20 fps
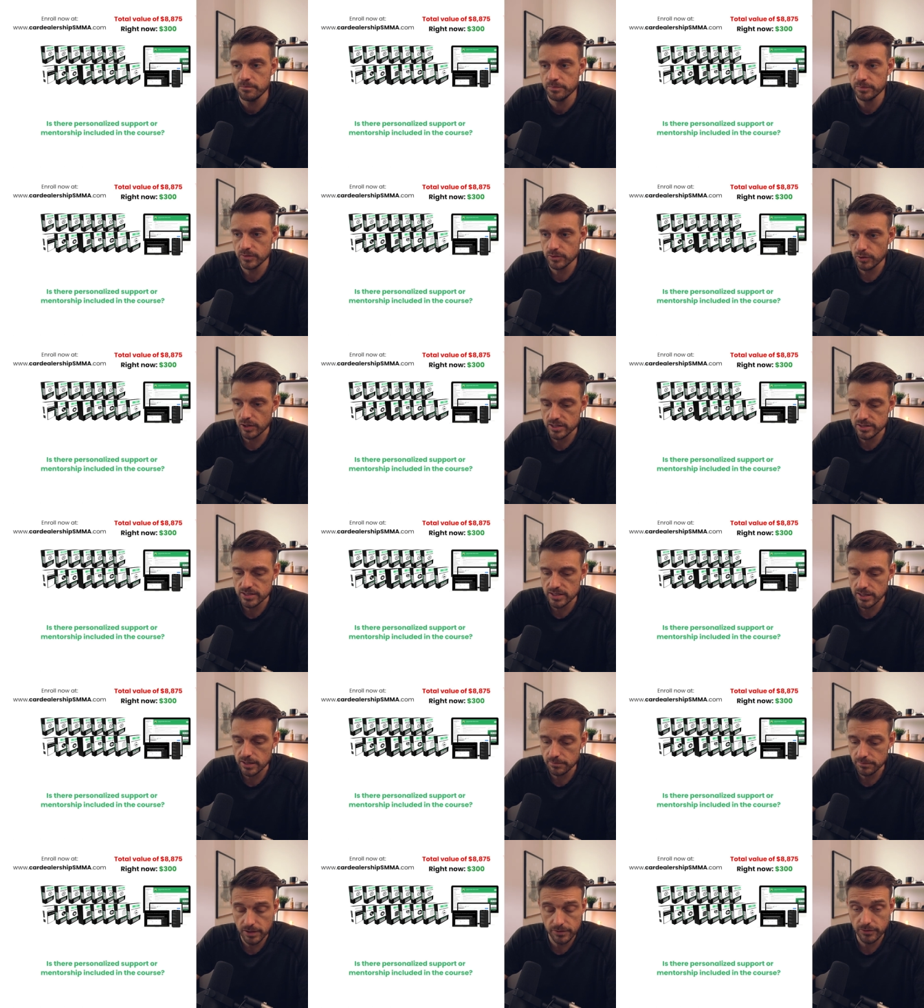trying to
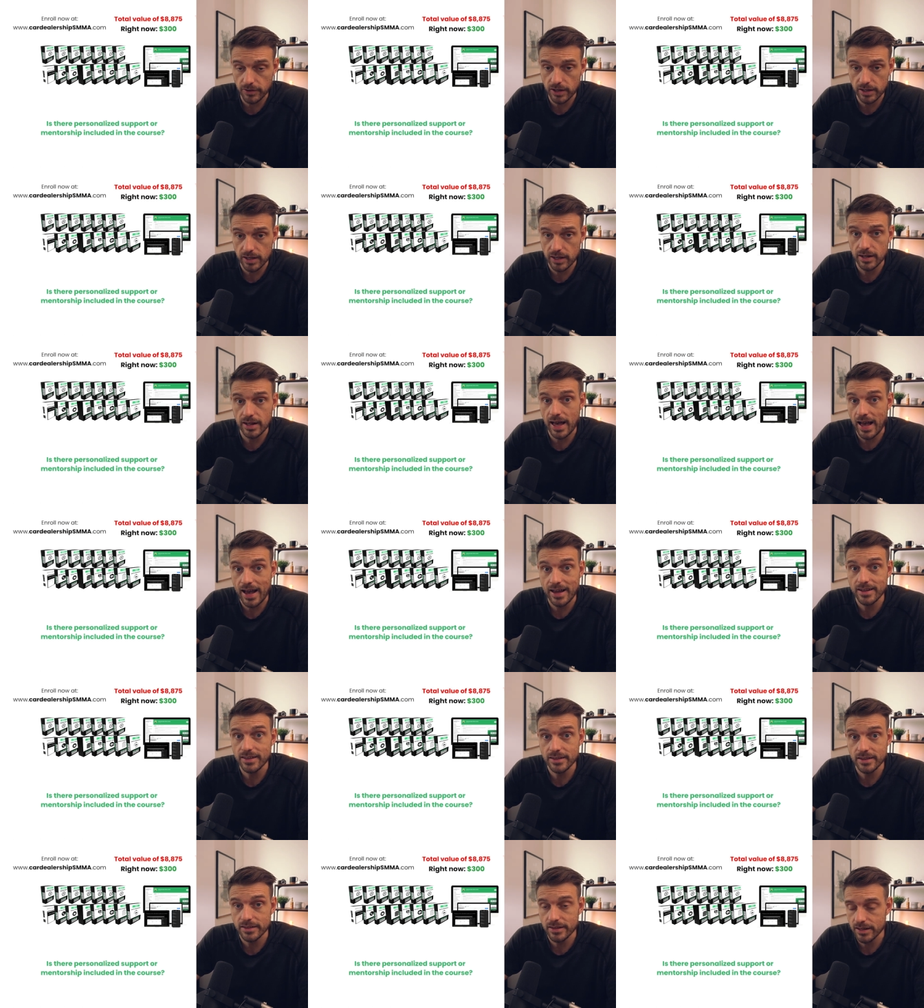see if I can
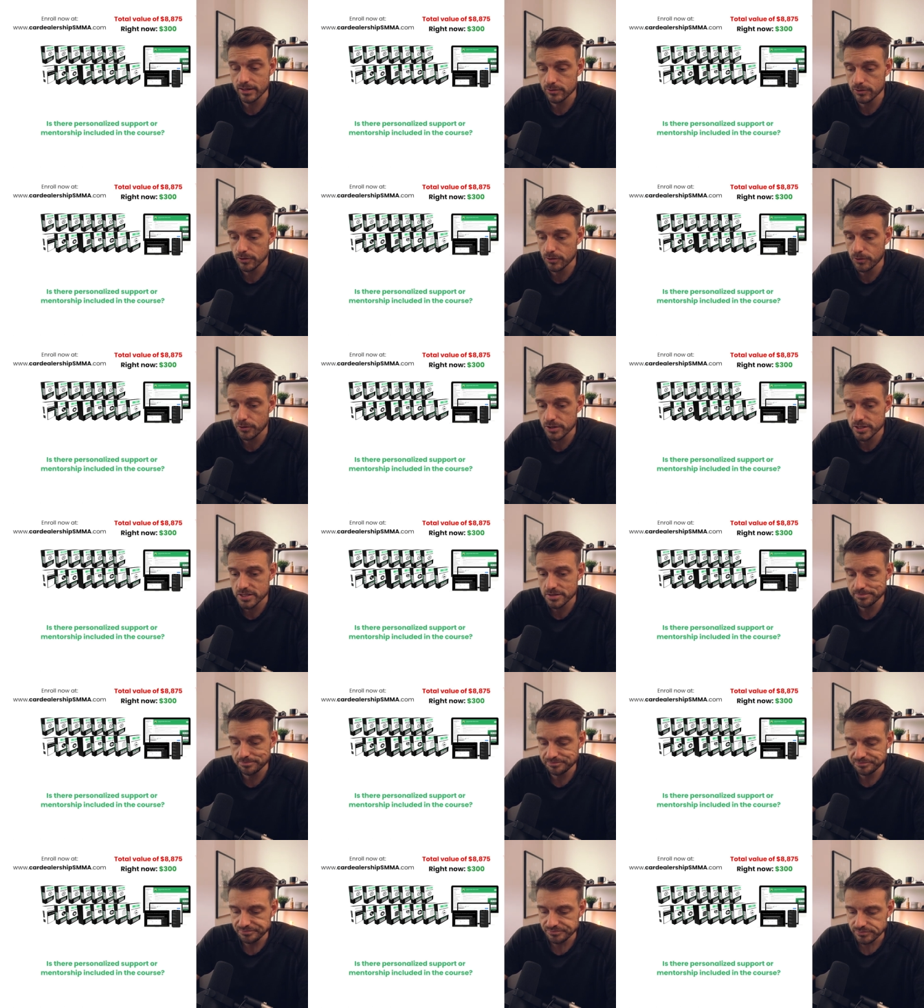add anything to the course,
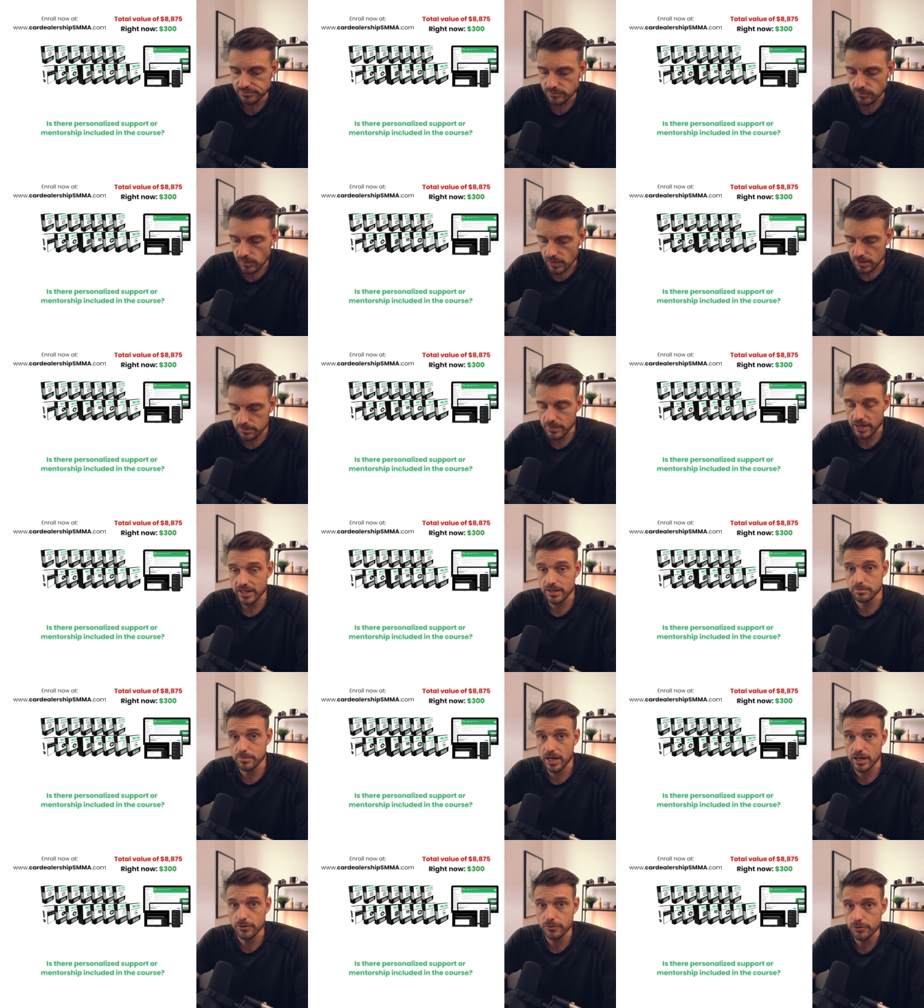make
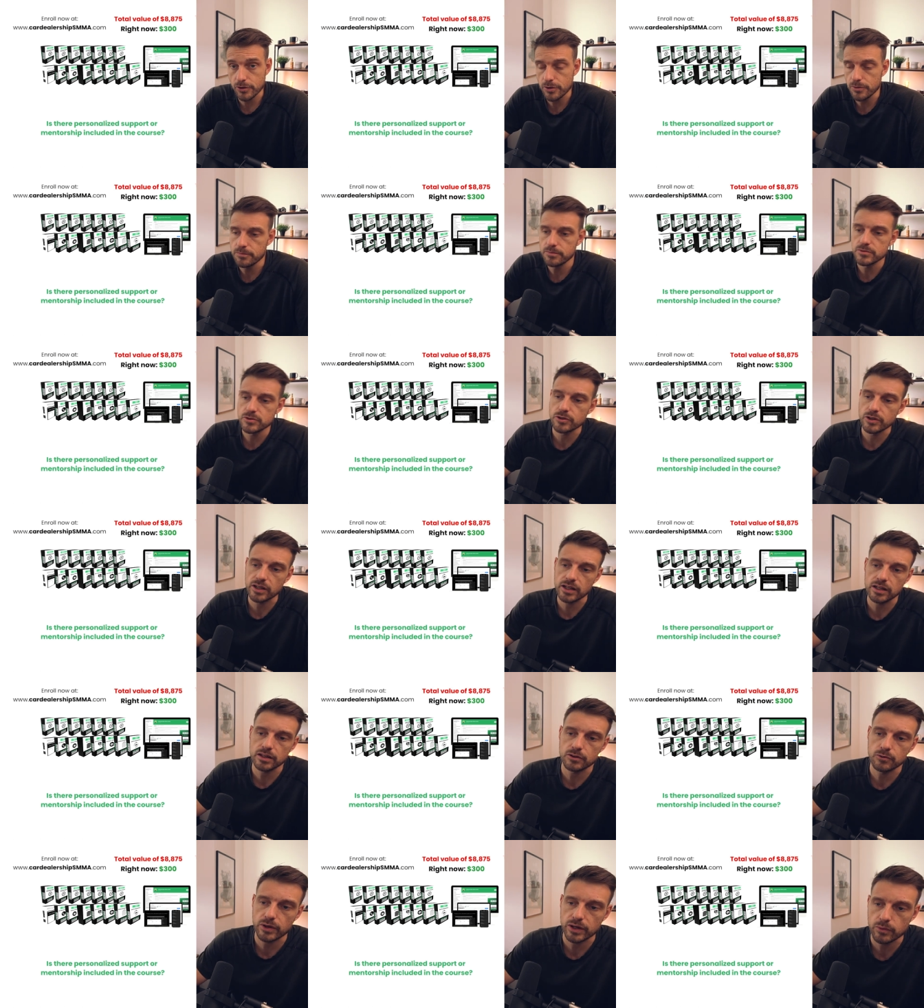it better for you, so you
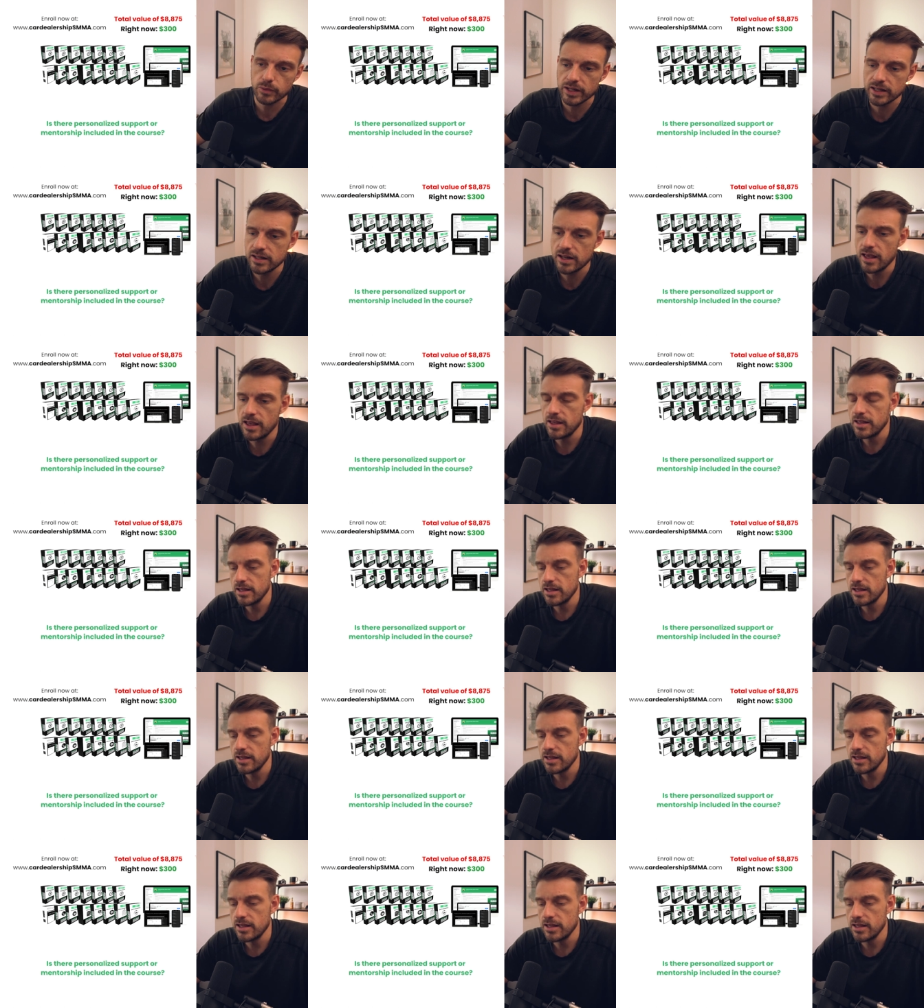get a quick win.